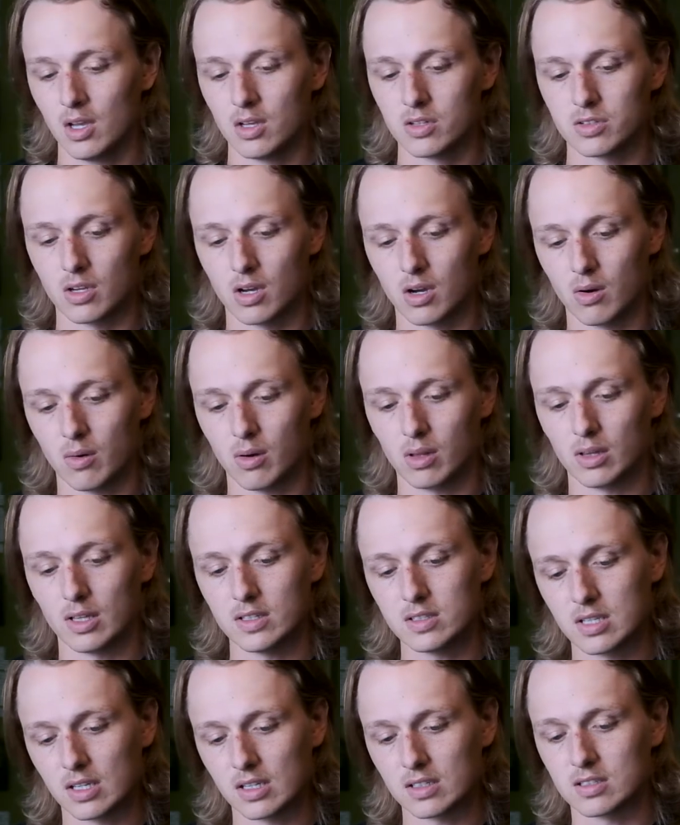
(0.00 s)
So
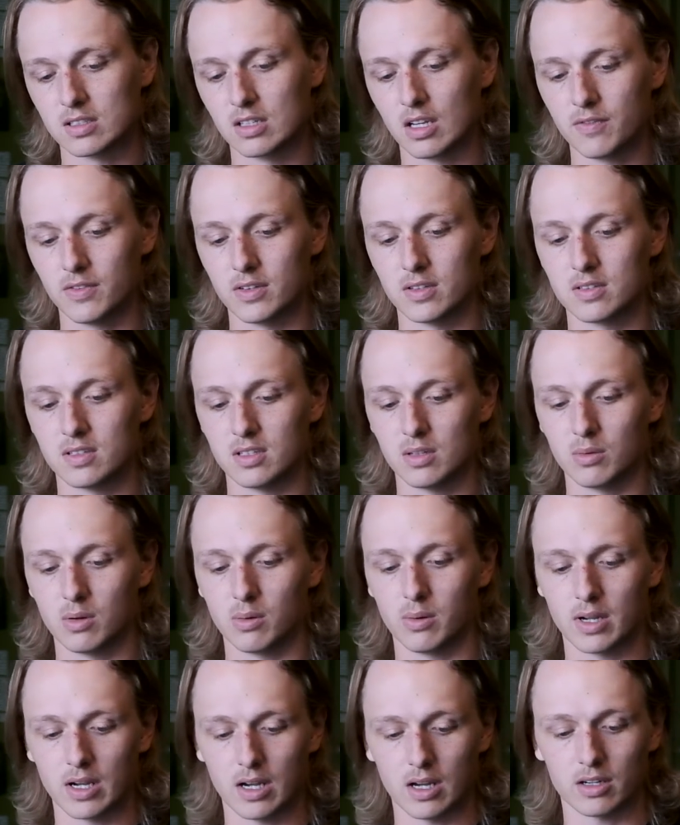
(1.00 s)
let's take a sniff and see what
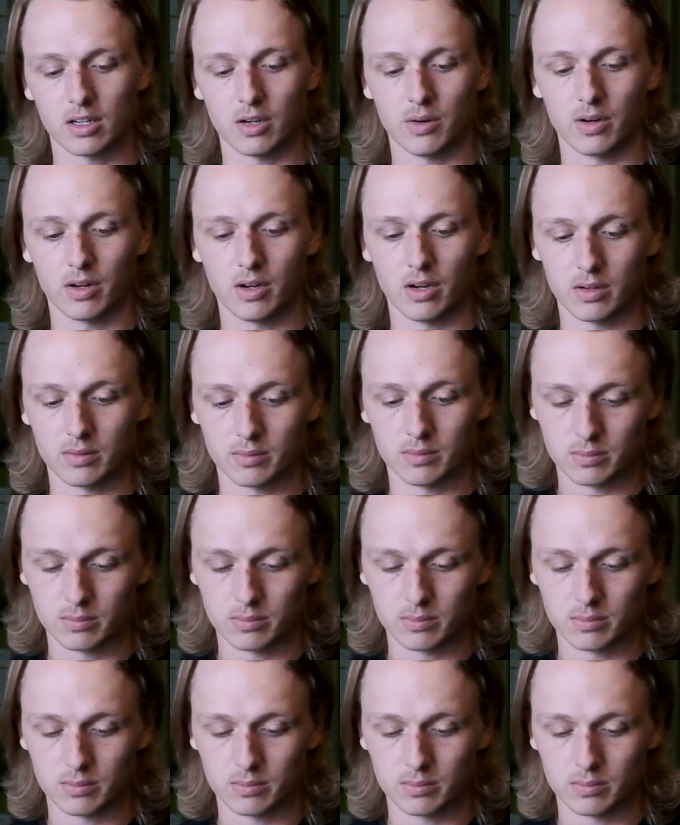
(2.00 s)
we got going on.